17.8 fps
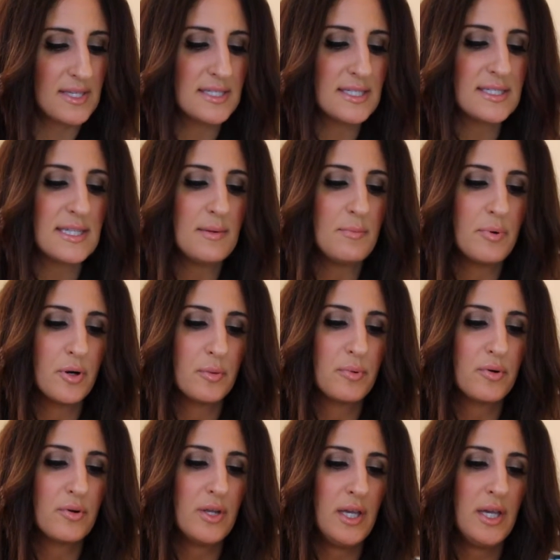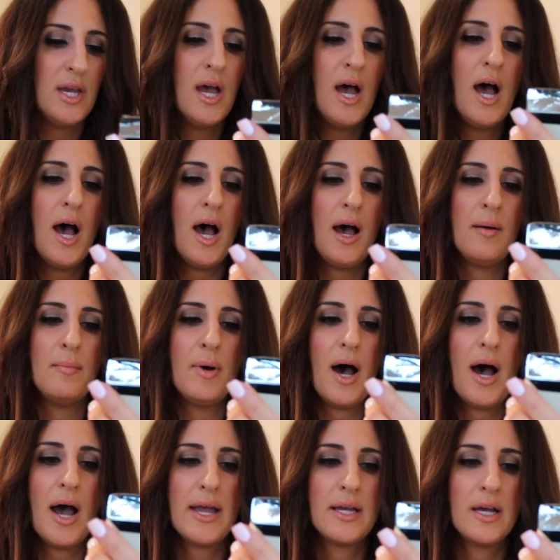This is the Burberry um,
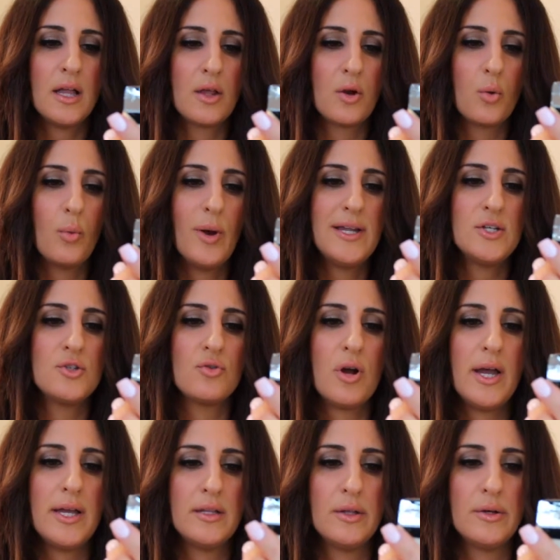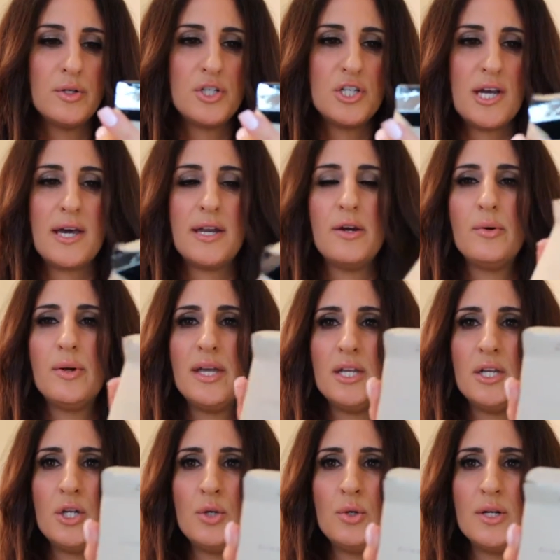Eye Color Wet Dry Glow Shadow
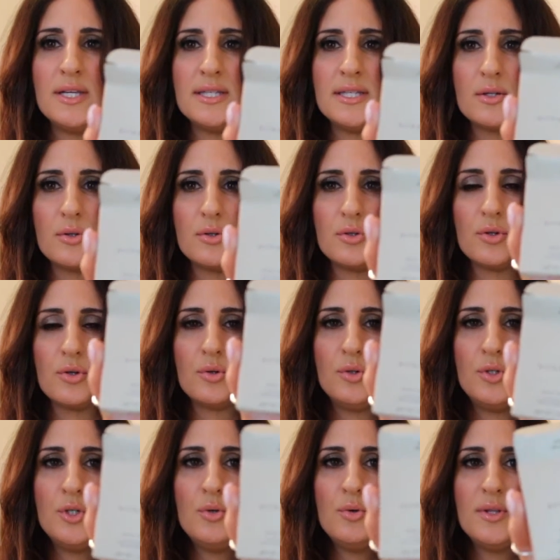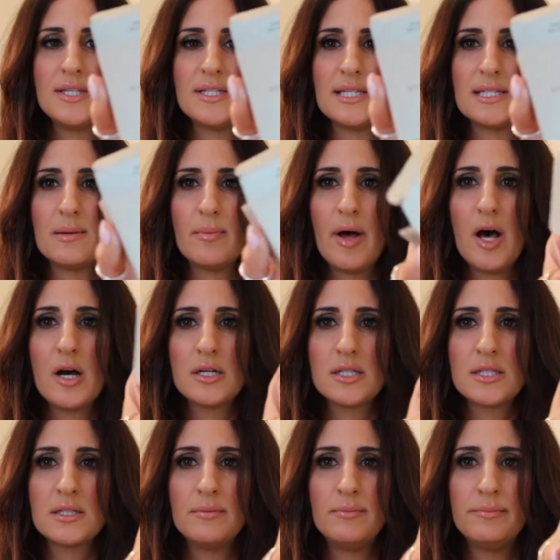in Nude 002. This is the
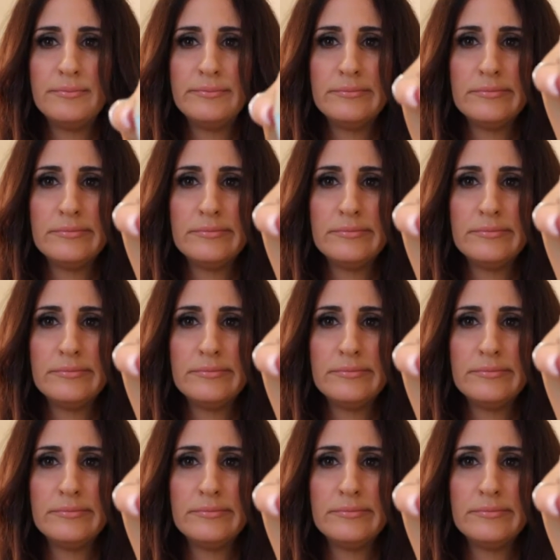box.